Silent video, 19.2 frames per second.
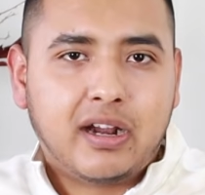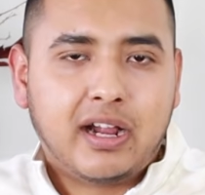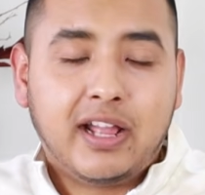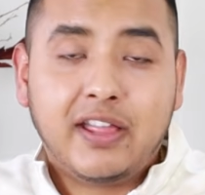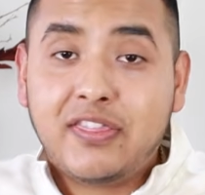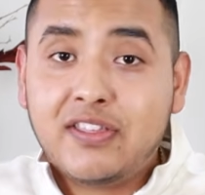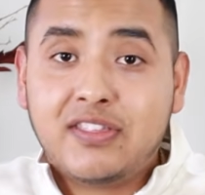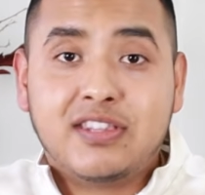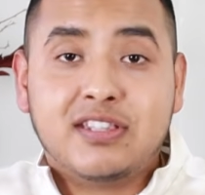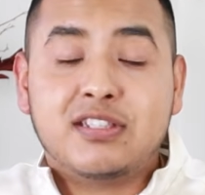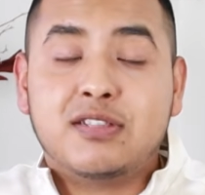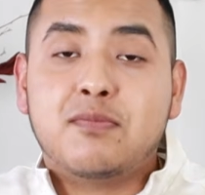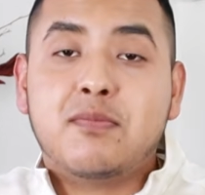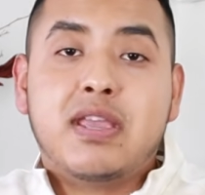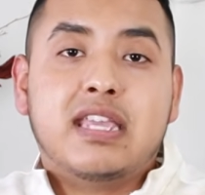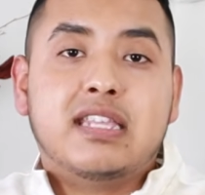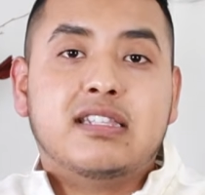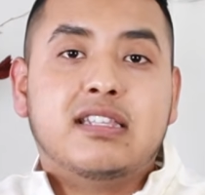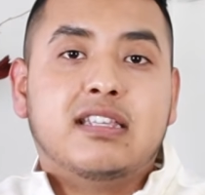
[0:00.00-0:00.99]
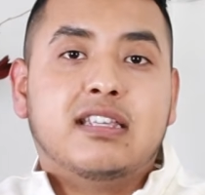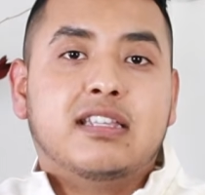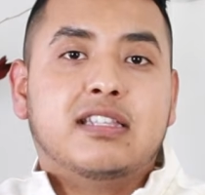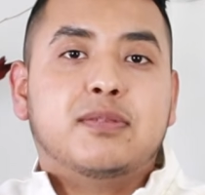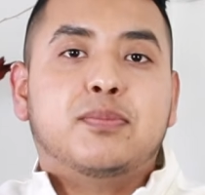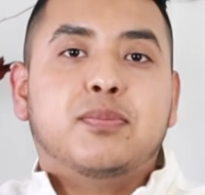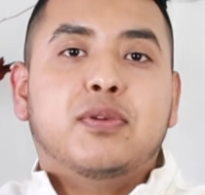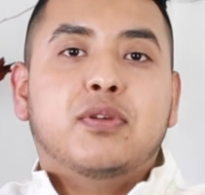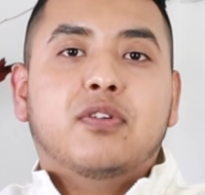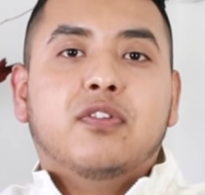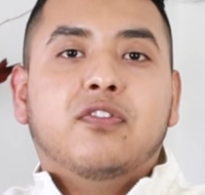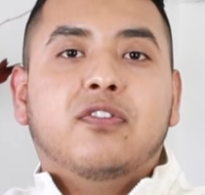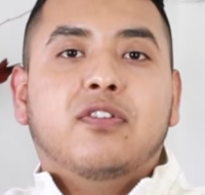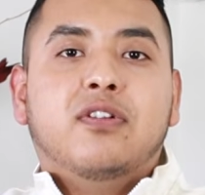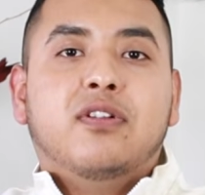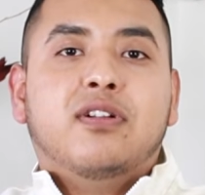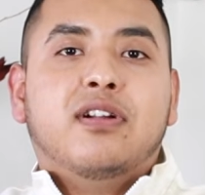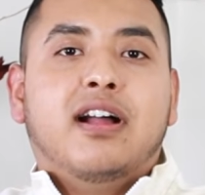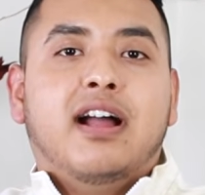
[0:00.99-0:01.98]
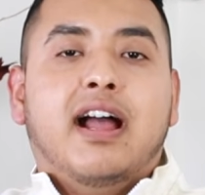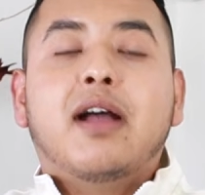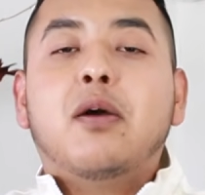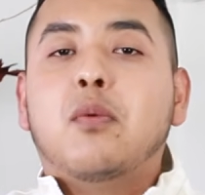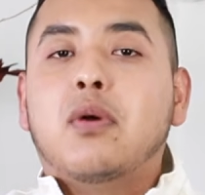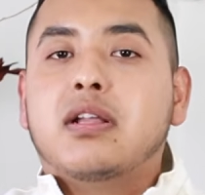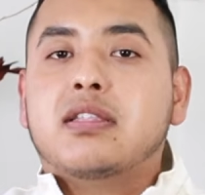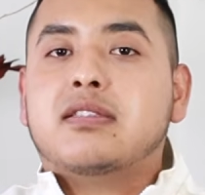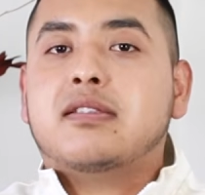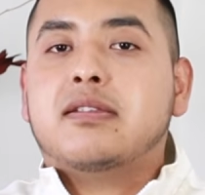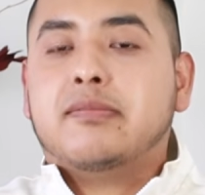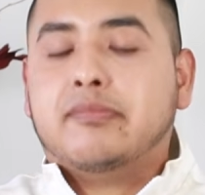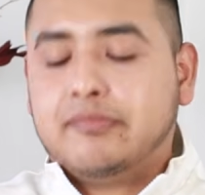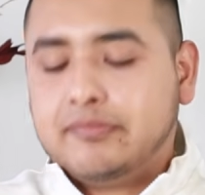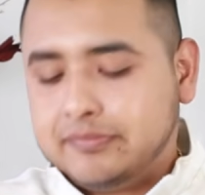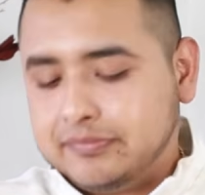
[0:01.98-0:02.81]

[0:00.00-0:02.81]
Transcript: I think this is amazing. It's beautiful. I want some.